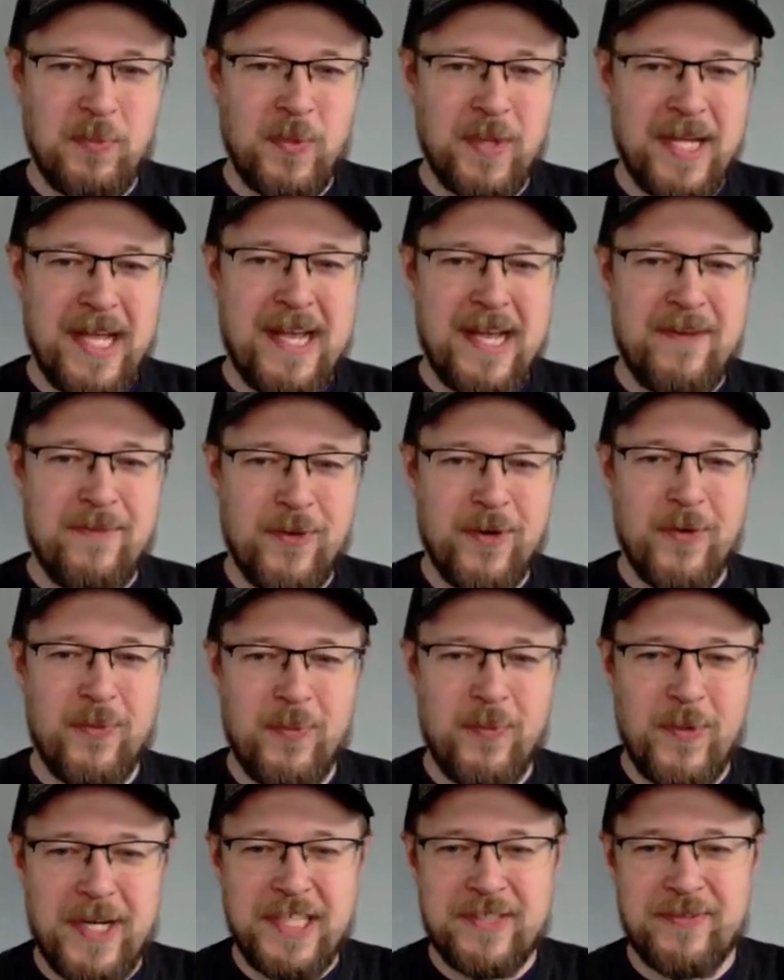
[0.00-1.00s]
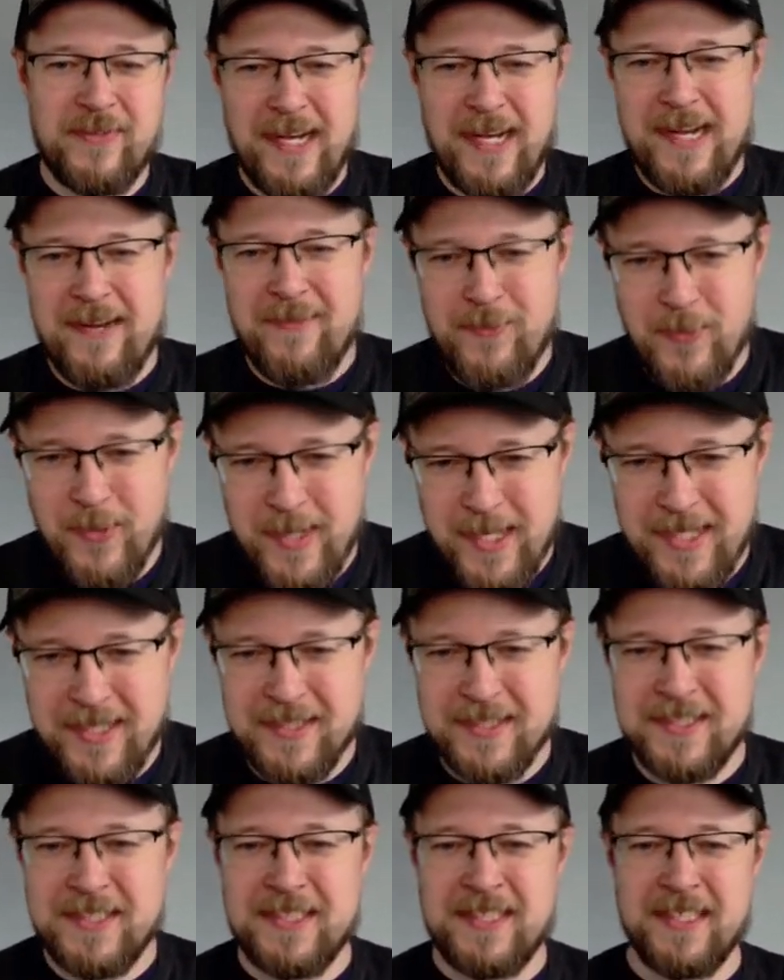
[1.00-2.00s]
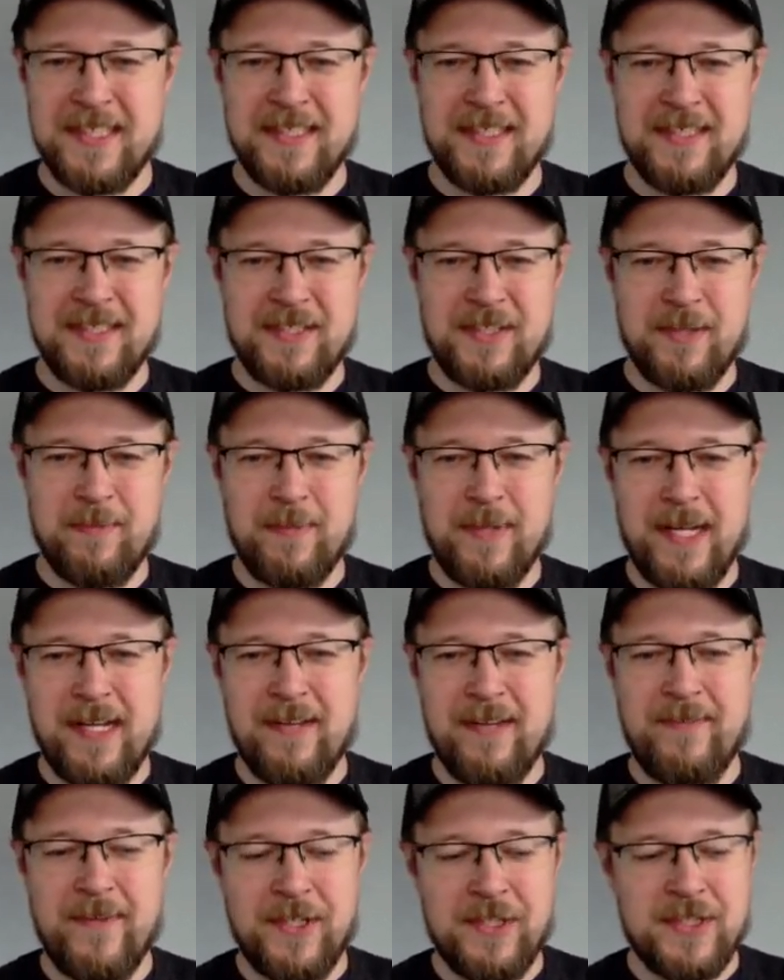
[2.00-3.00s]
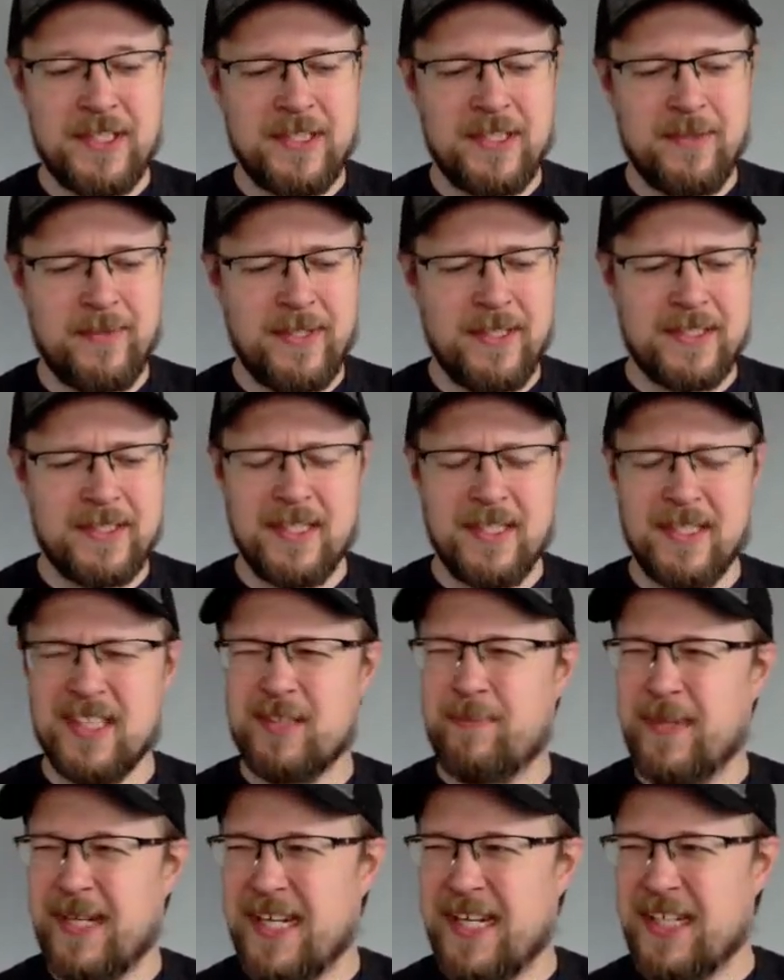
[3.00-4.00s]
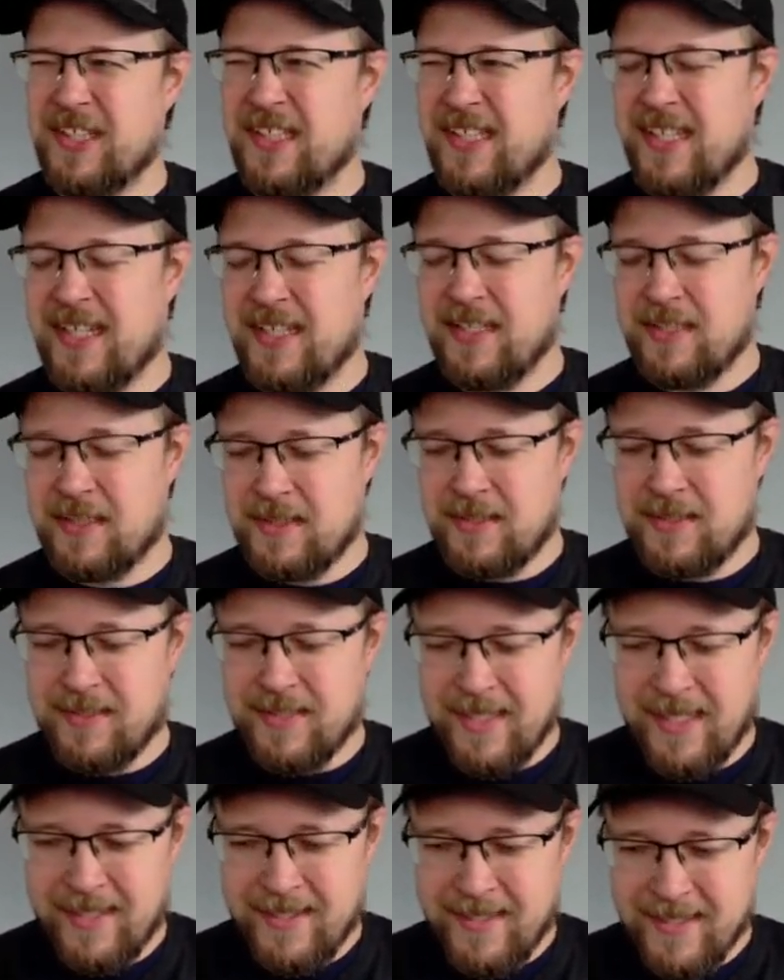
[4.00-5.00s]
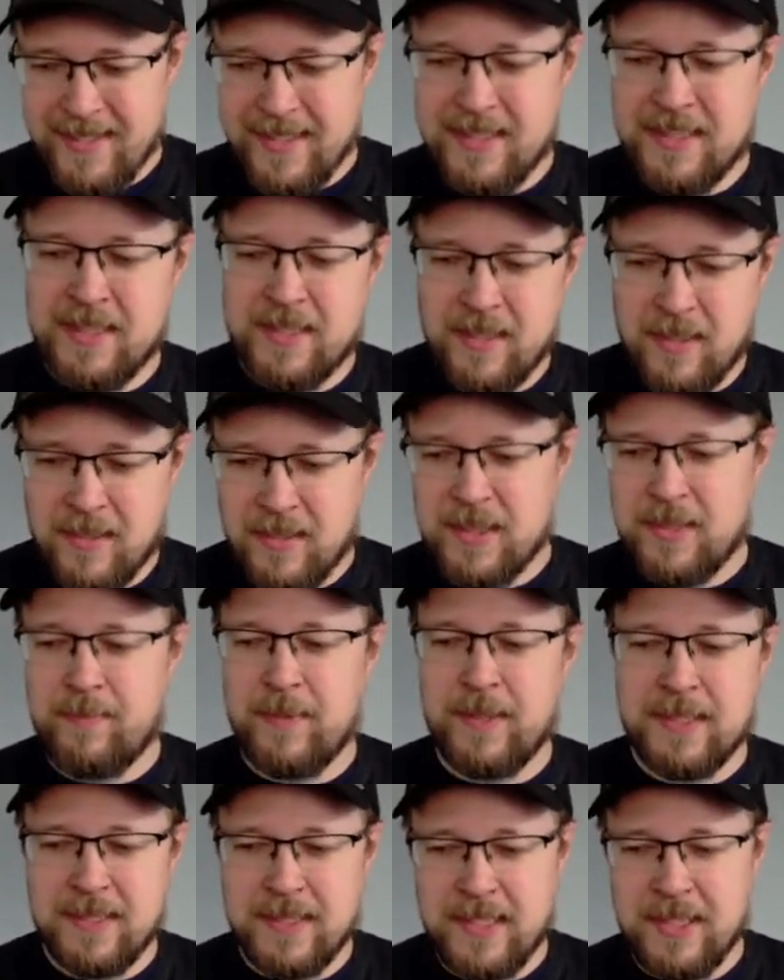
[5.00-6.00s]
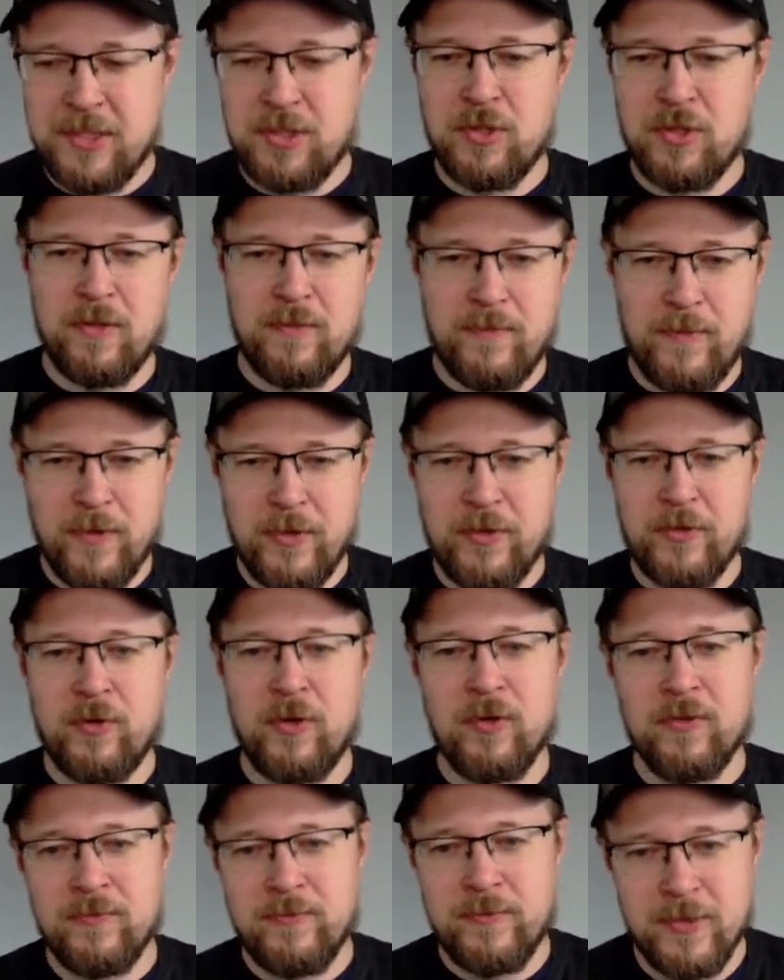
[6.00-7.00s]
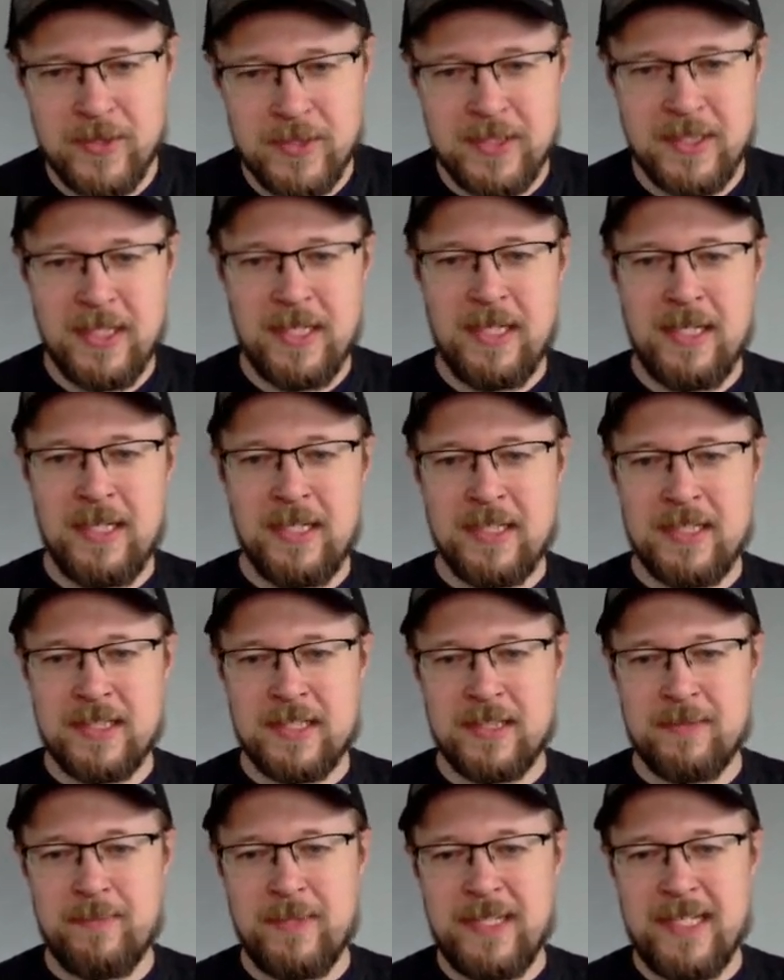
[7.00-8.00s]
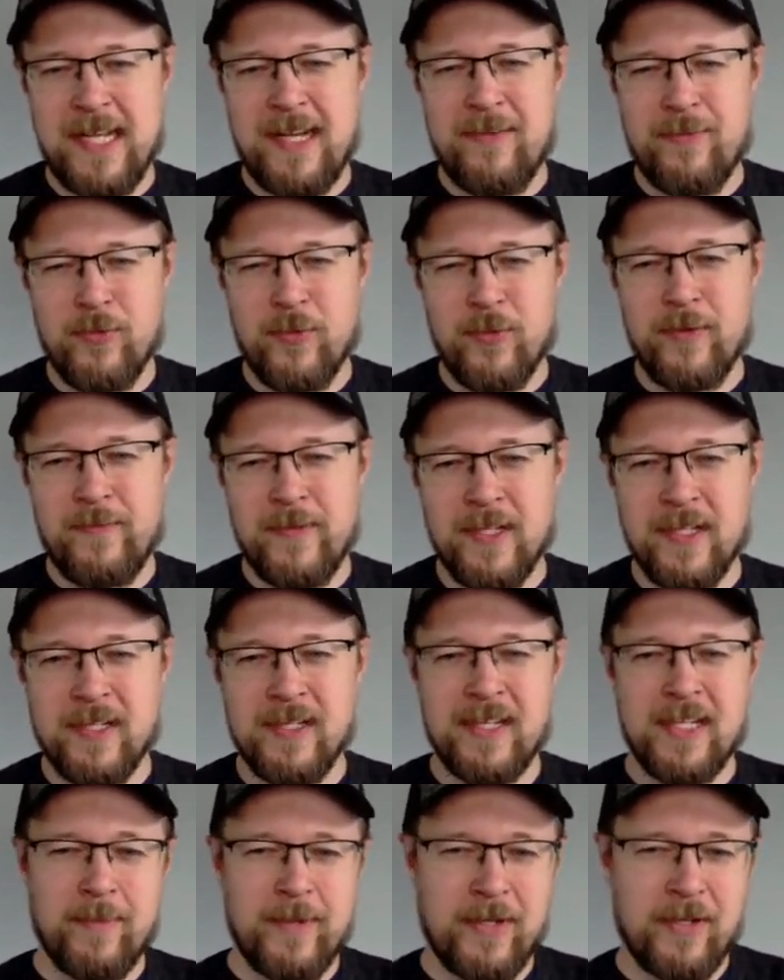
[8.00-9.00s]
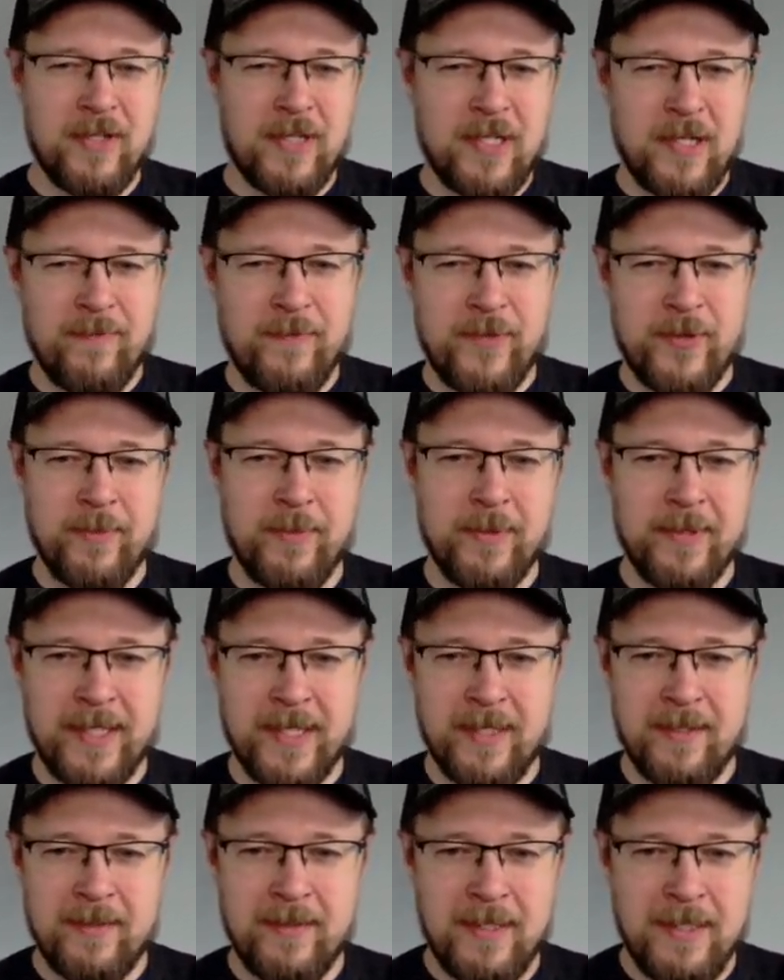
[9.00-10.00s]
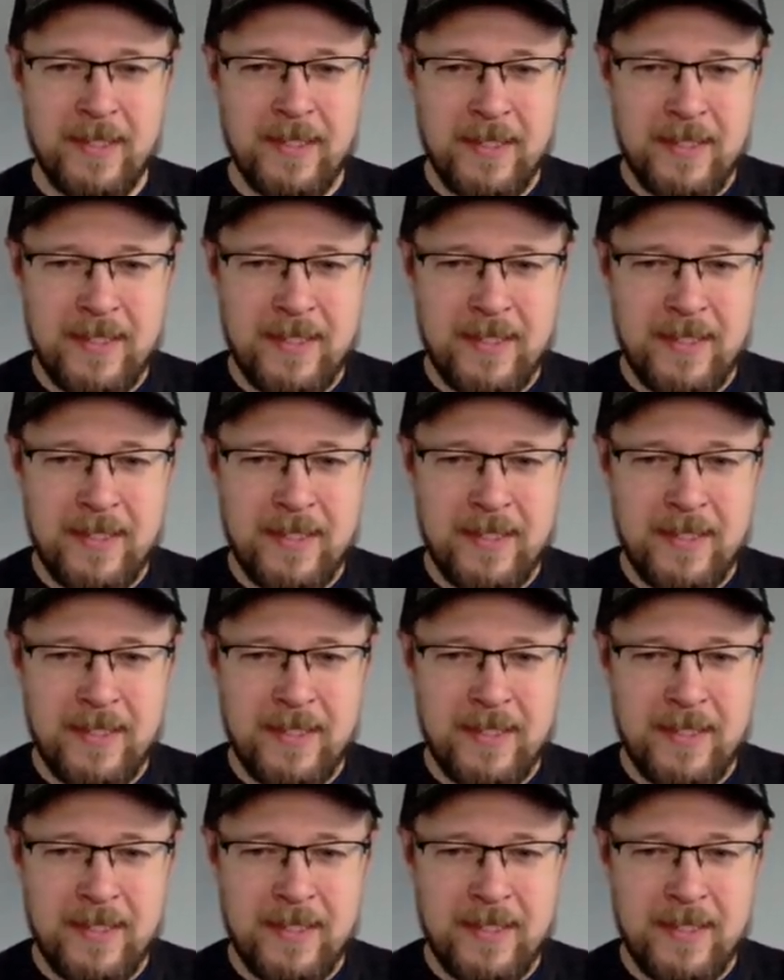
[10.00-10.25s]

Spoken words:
Well, everyone waits for everyone else to reply. Eventually, someone else does, but actually, I think that starts the presentation off on the wrong foot because it's made everyone feel a little bit uncomfortable there.